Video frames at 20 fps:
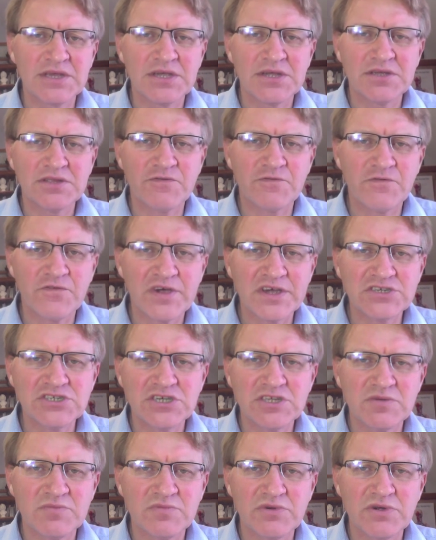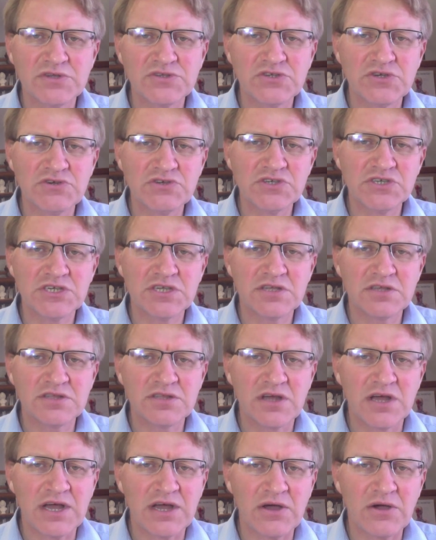The fresher the produce,
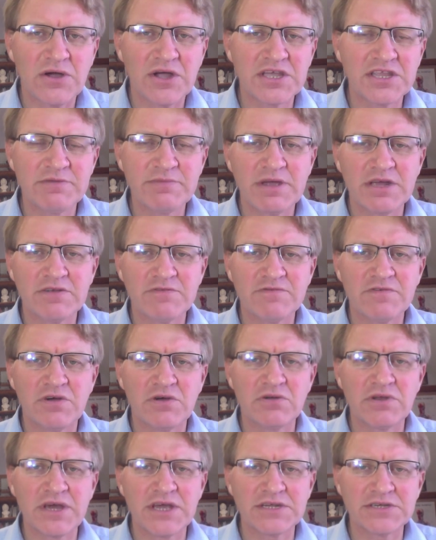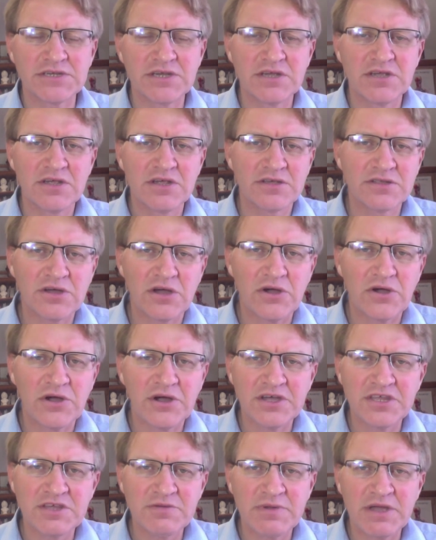the higher the amount of folate. The
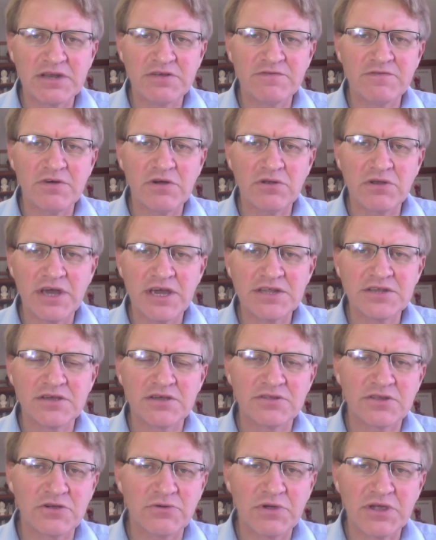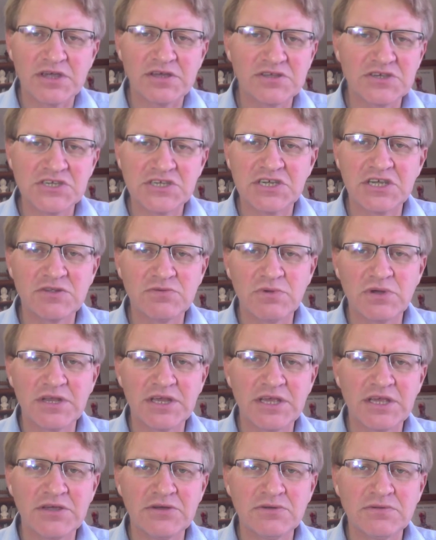higher the amount of folate, the quicker the skin will
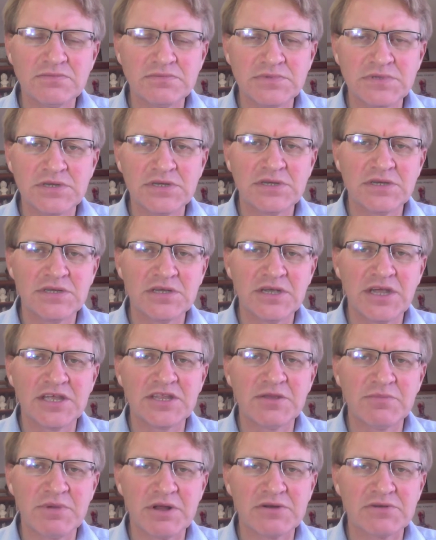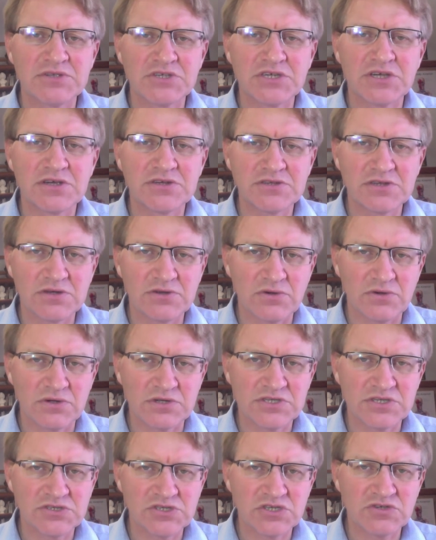heal and the better it's going to look.
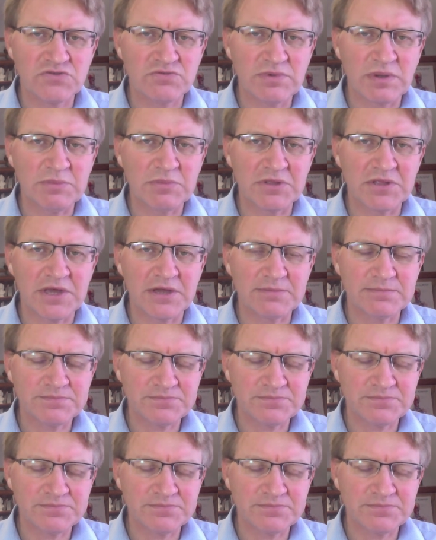So just remember that.